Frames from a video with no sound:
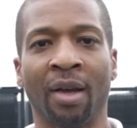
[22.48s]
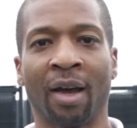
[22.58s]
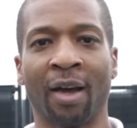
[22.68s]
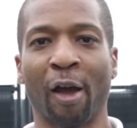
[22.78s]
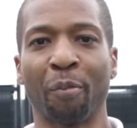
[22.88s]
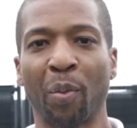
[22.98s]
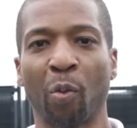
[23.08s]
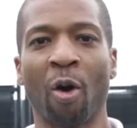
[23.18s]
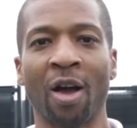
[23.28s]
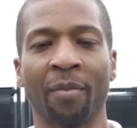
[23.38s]
I
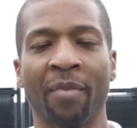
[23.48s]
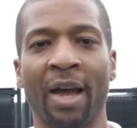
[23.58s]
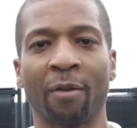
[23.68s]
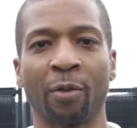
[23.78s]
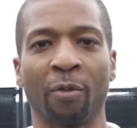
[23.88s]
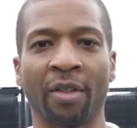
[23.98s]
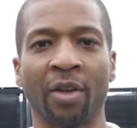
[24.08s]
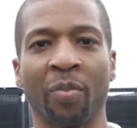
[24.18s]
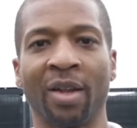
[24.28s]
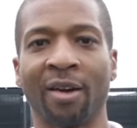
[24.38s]
remember walking back with one of
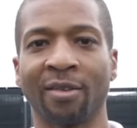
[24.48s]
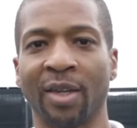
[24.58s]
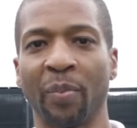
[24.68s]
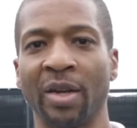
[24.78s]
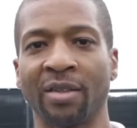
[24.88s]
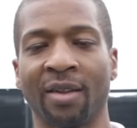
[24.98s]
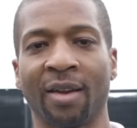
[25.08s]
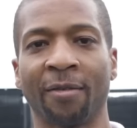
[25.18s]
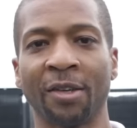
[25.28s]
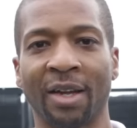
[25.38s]
the players and he mentioned
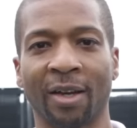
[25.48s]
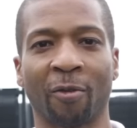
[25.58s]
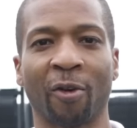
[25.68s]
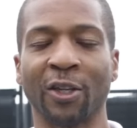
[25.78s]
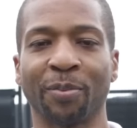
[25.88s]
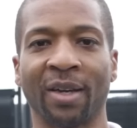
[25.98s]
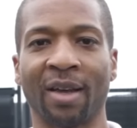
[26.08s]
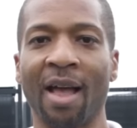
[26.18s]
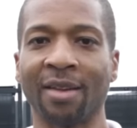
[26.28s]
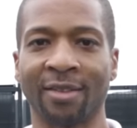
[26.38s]
that he feels like a freshman in
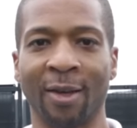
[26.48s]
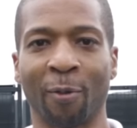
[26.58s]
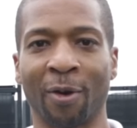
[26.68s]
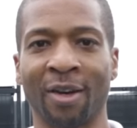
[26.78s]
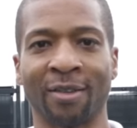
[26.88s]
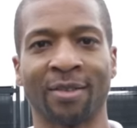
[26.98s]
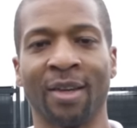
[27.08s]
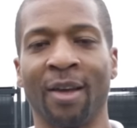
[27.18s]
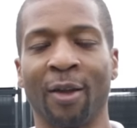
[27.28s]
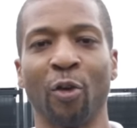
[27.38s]
college again, where there's
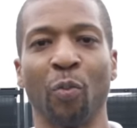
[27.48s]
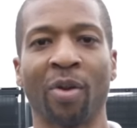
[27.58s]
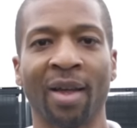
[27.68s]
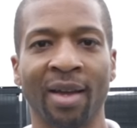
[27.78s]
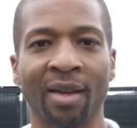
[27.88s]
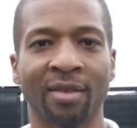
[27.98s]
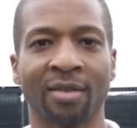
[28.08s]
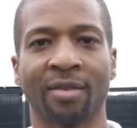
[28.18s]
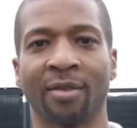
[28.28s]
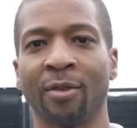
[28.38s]
new plays,